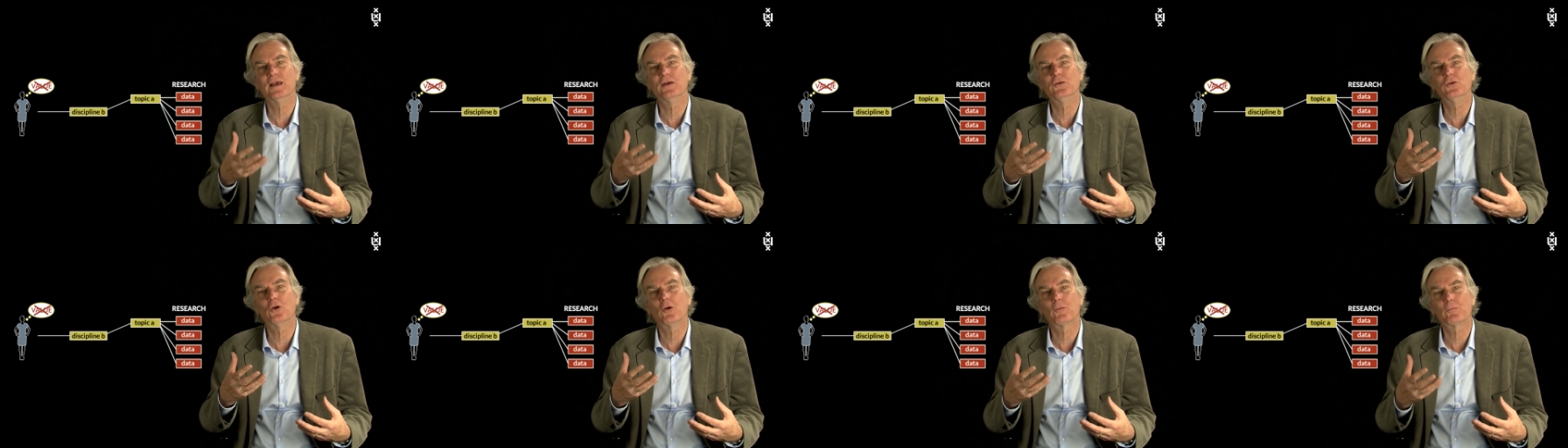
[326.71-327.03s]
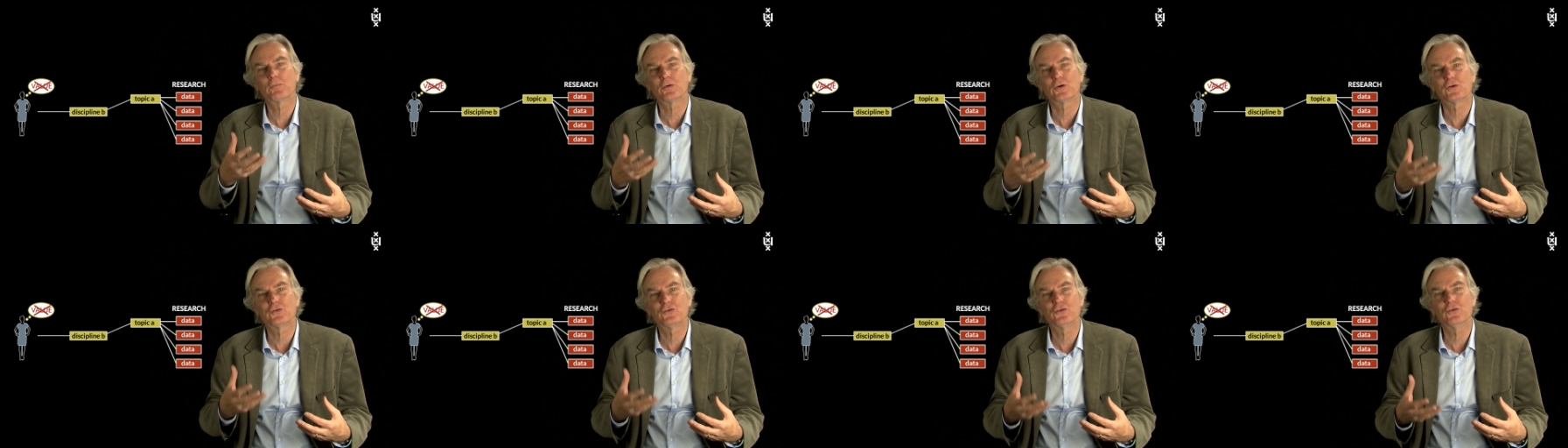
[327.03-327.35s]
an
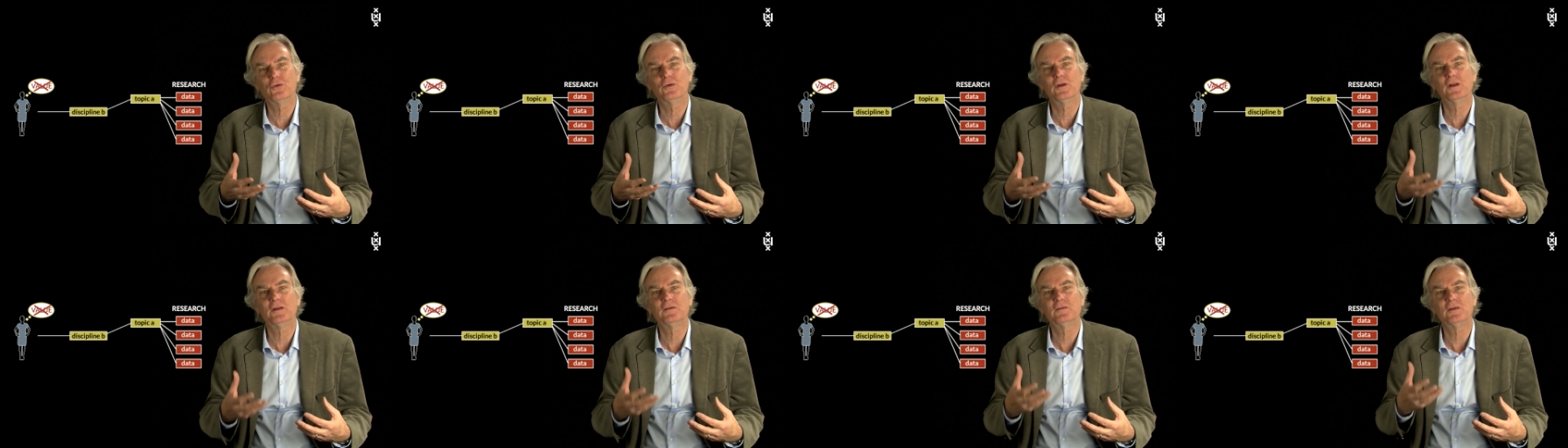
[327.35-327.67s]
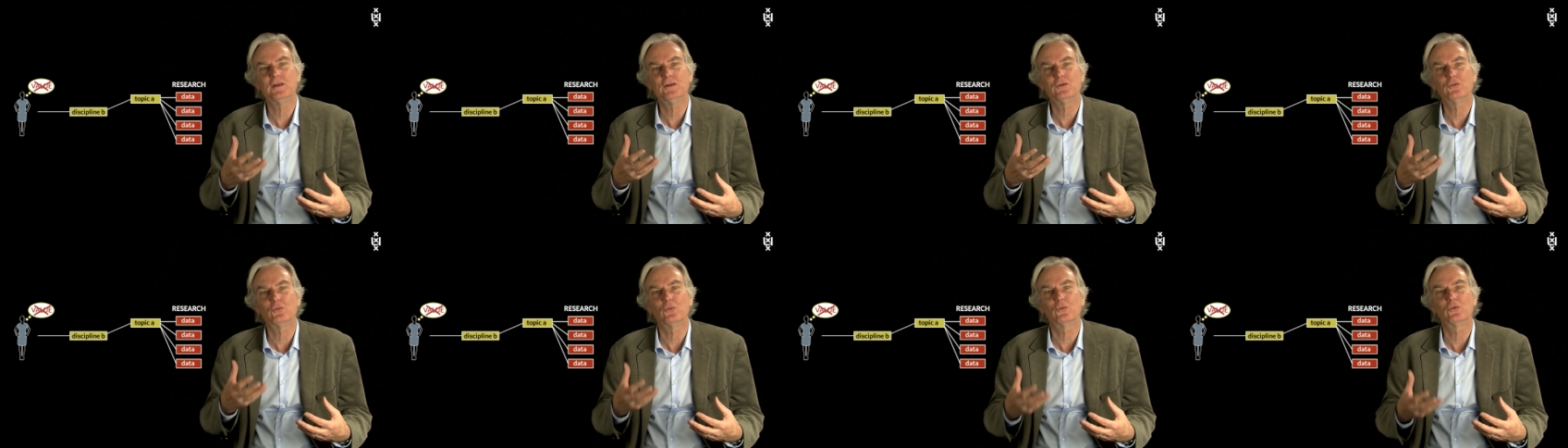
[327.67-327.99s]

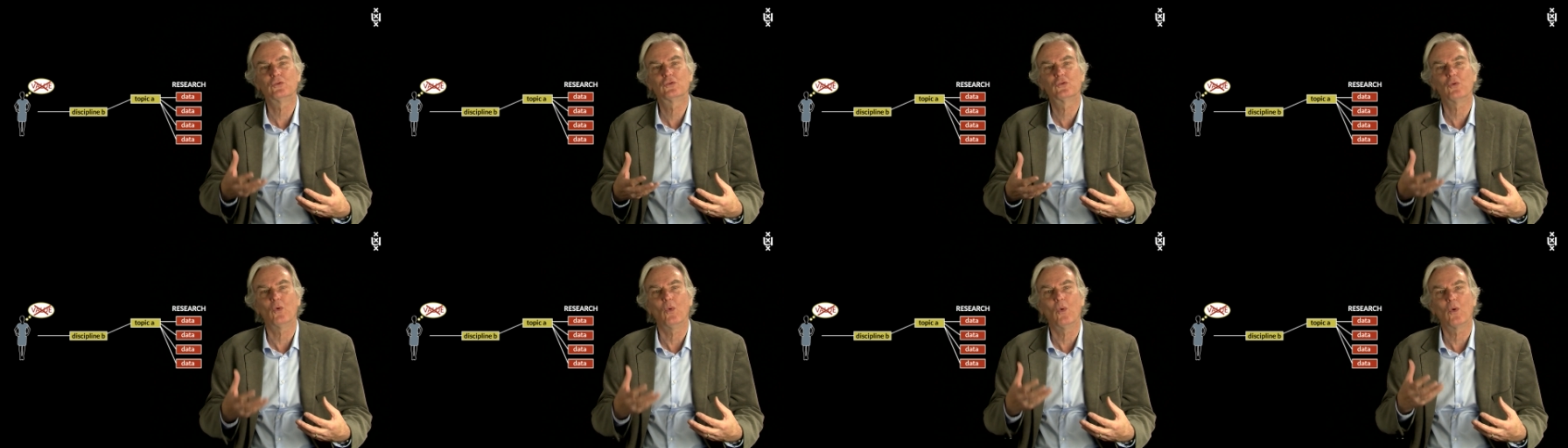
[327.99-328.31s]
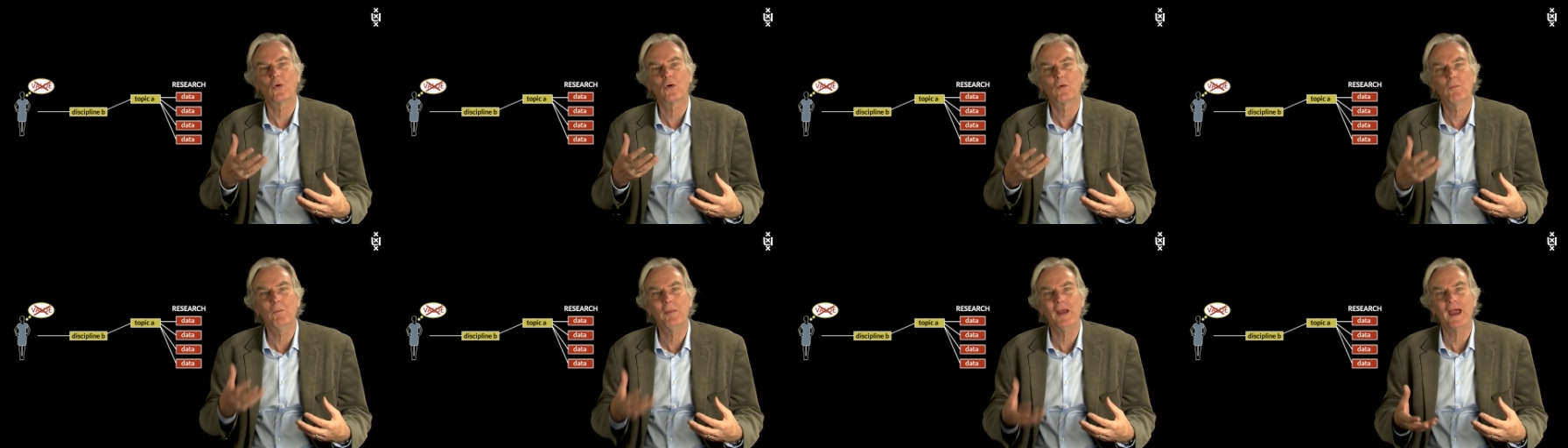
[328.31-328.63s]
opportunity to
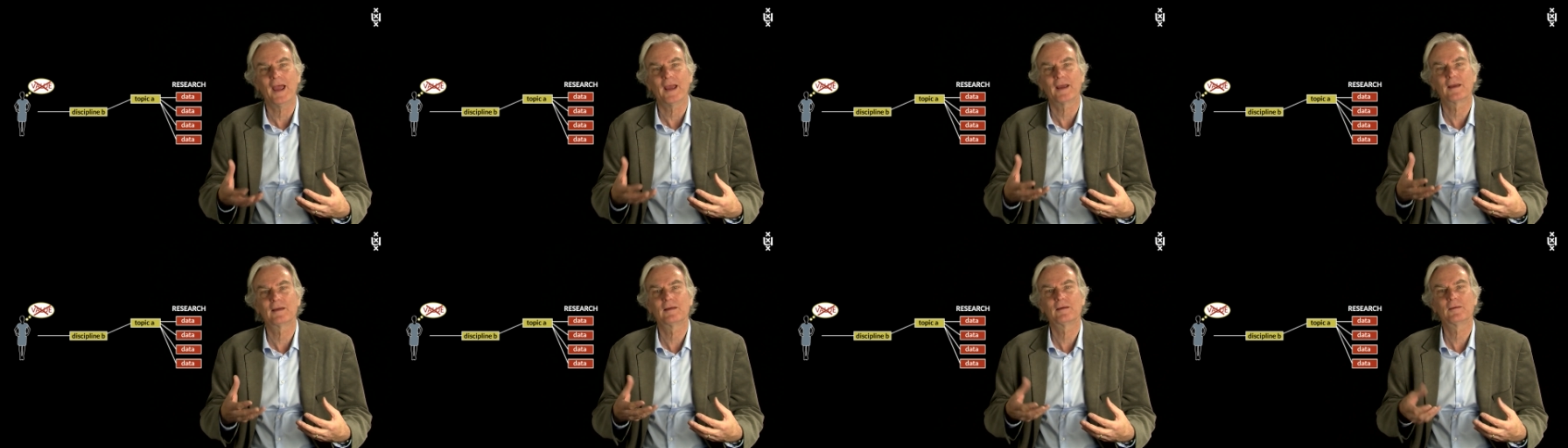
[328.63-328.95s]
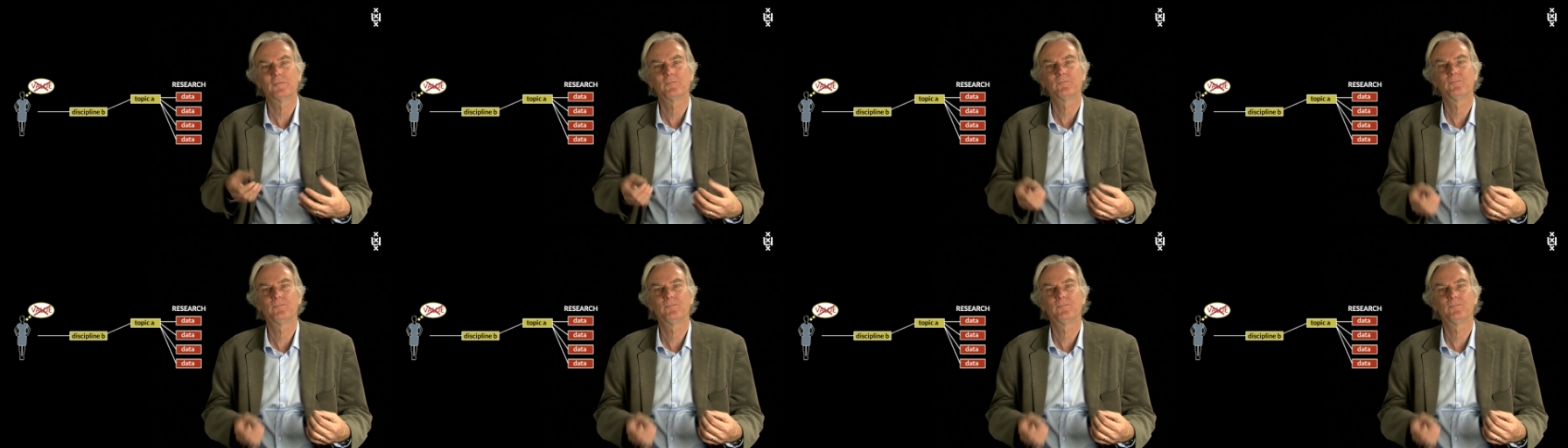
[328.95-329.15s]
talk back.